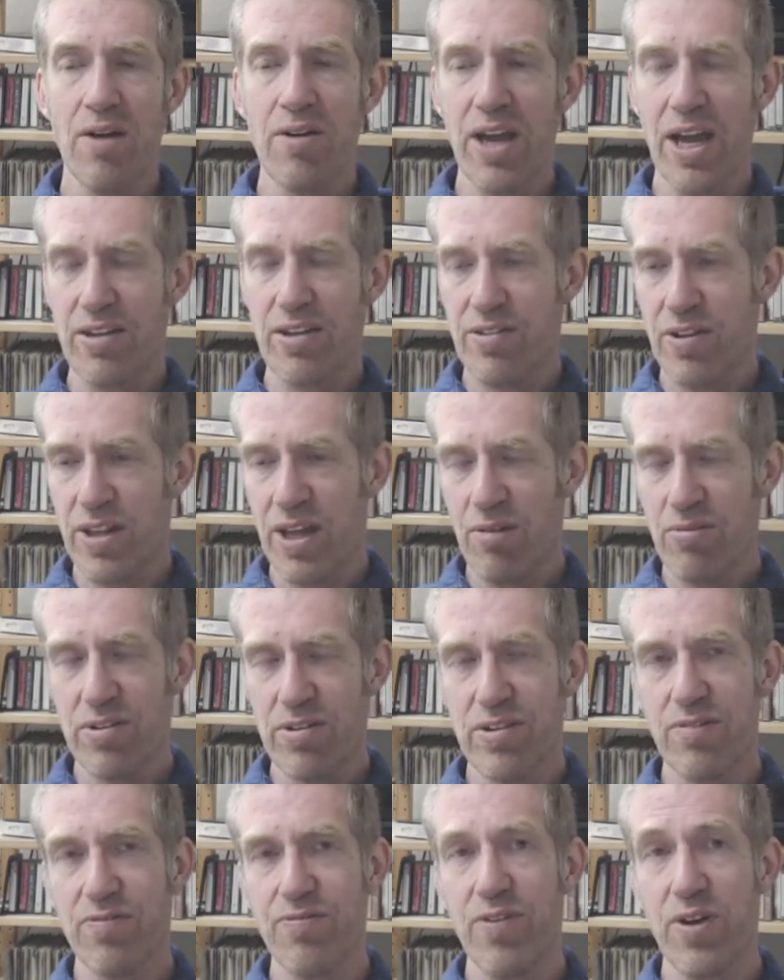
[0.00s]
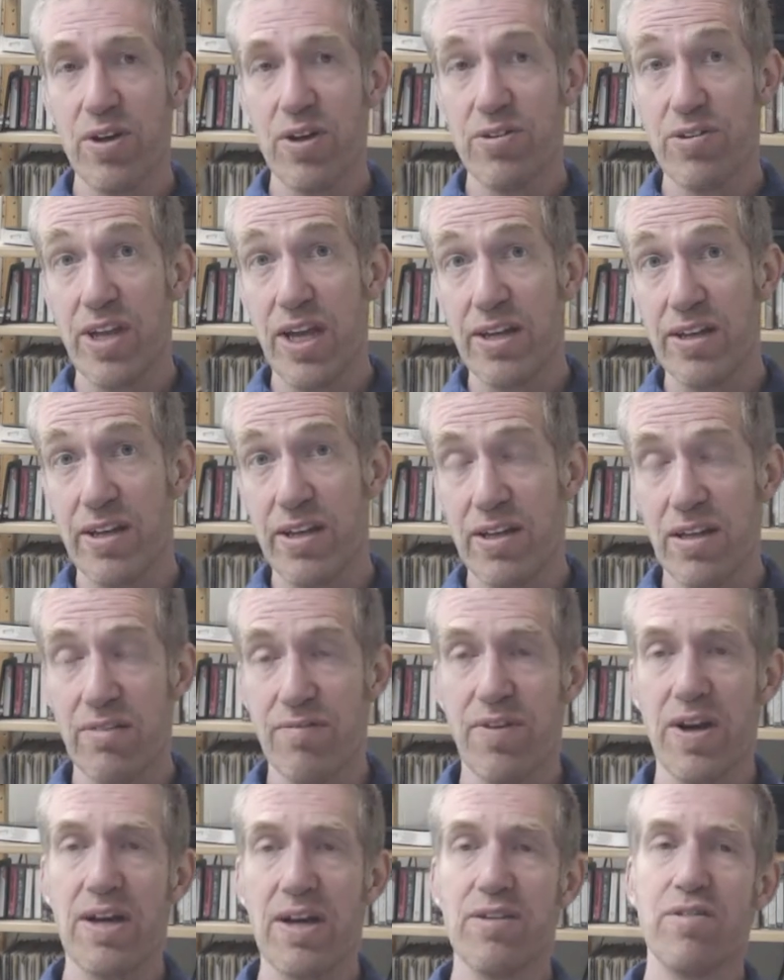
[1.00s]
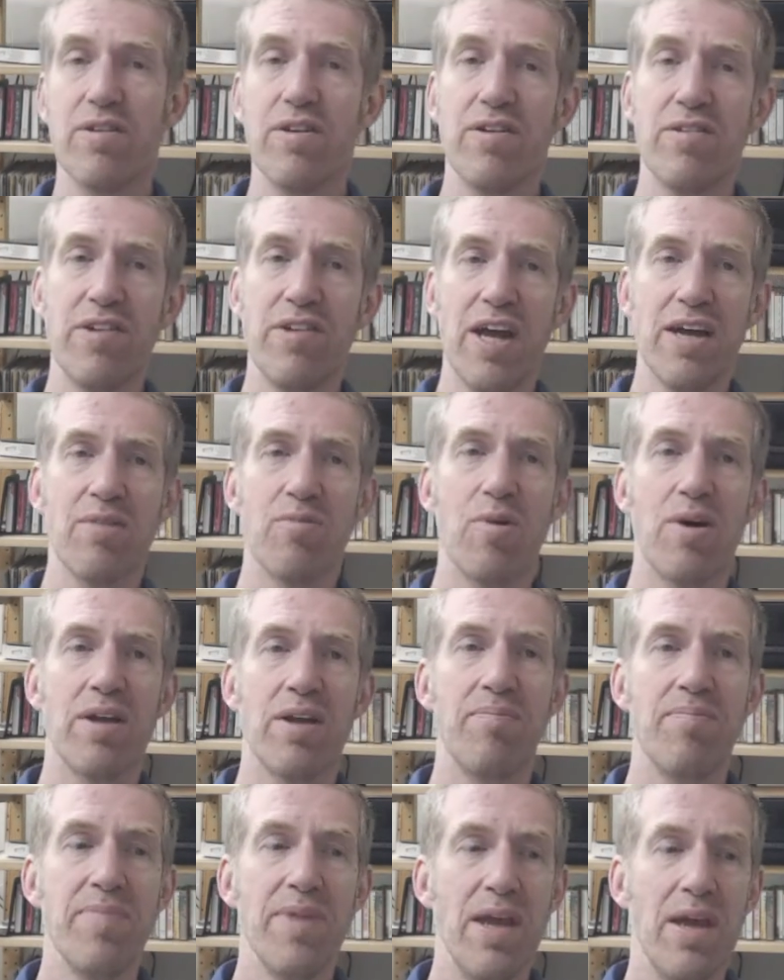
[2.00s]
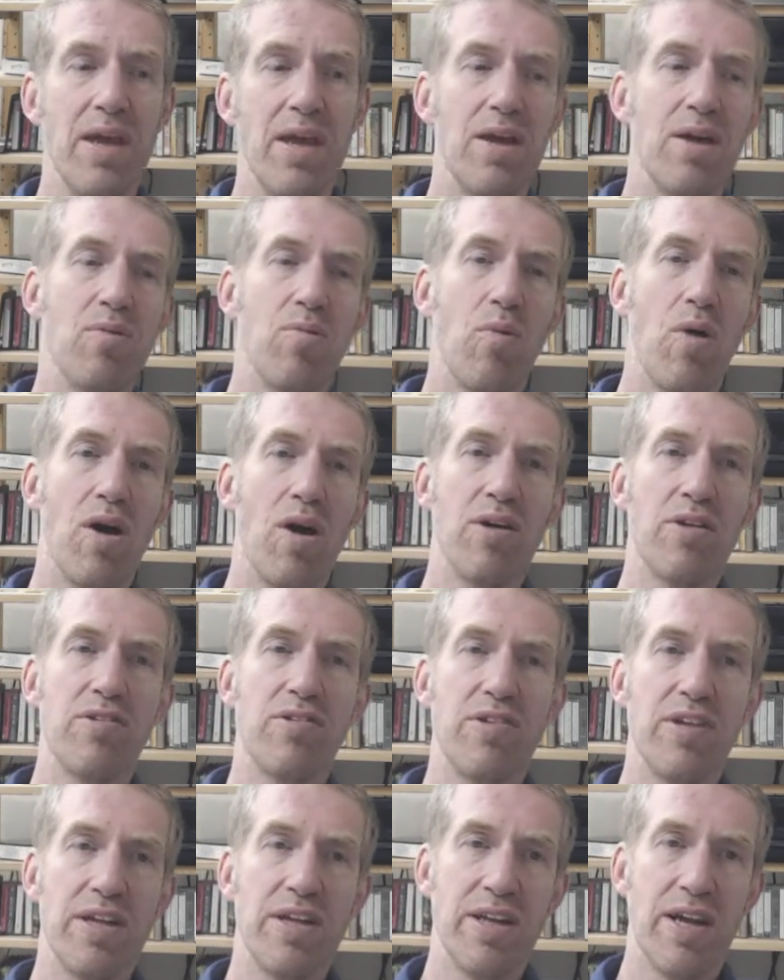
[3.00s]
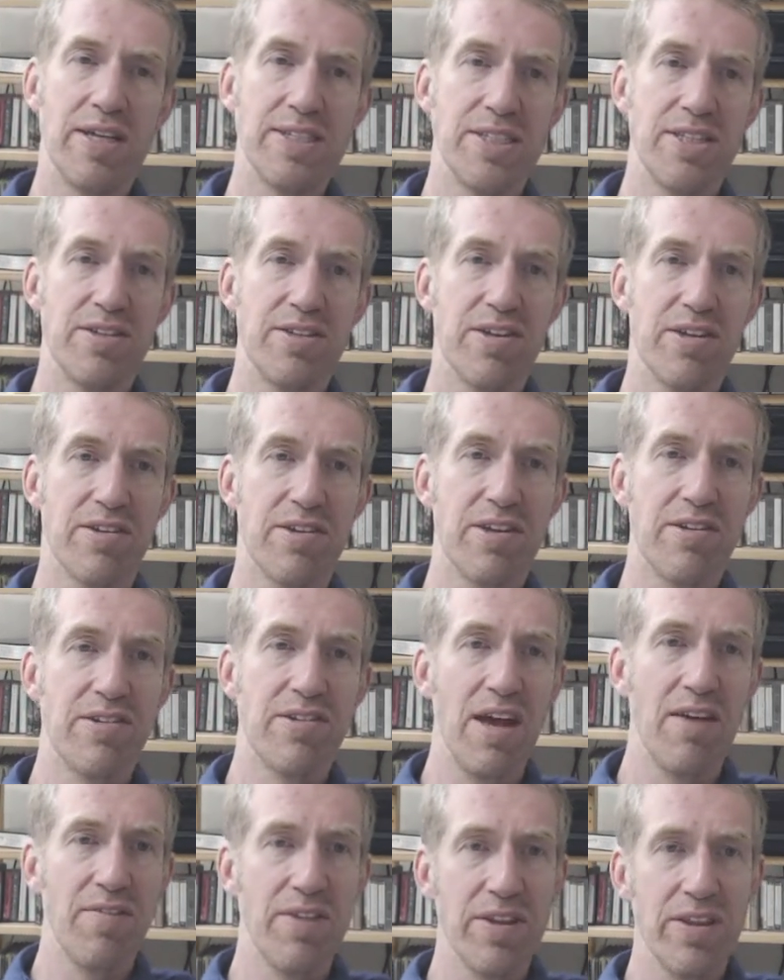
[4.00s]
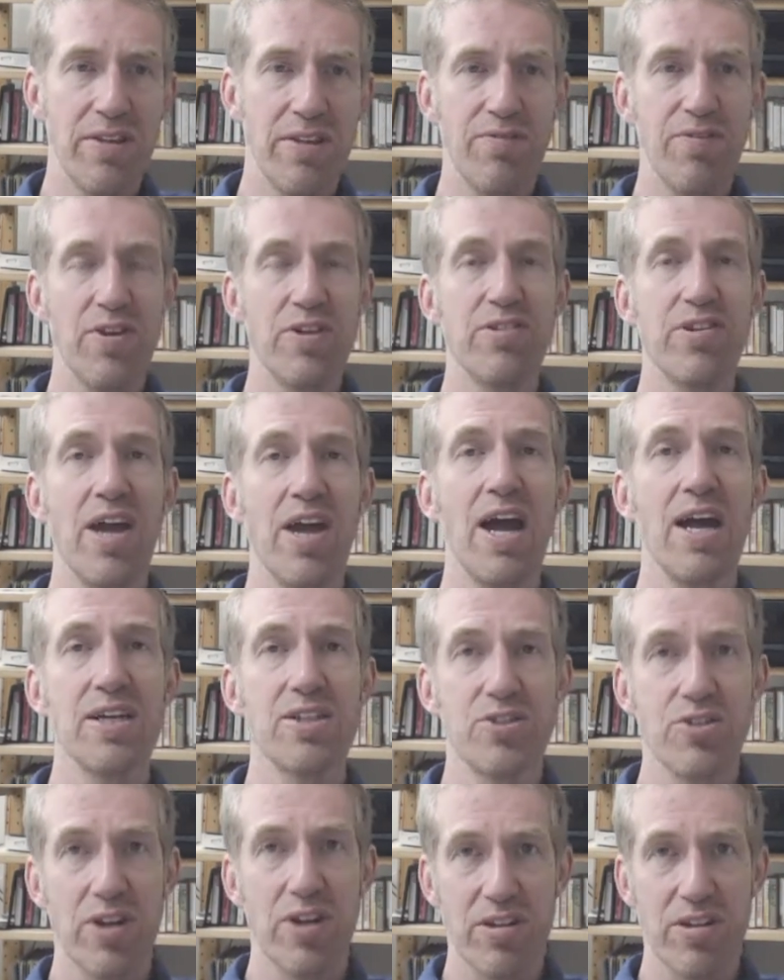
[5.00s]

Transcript: Okay, so that was the first technical advance. And the second one was in 1967, the first heart